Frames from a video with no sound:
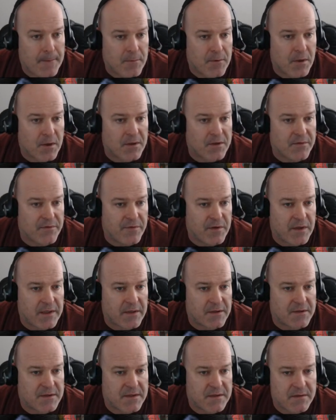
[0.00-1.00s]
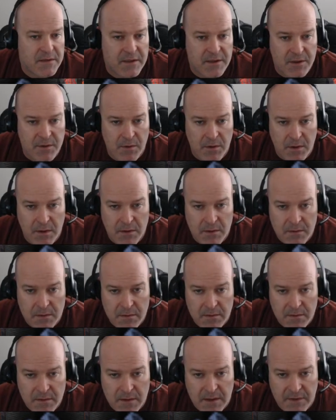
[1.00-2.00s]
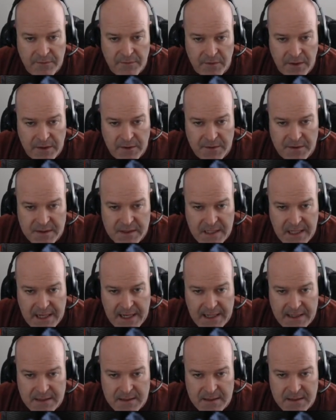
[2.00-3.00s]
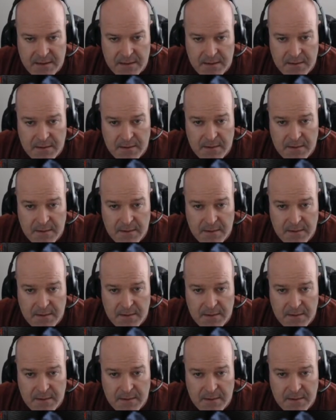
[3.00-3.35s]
Where are you, flares? There you are. Gotta flare this gas.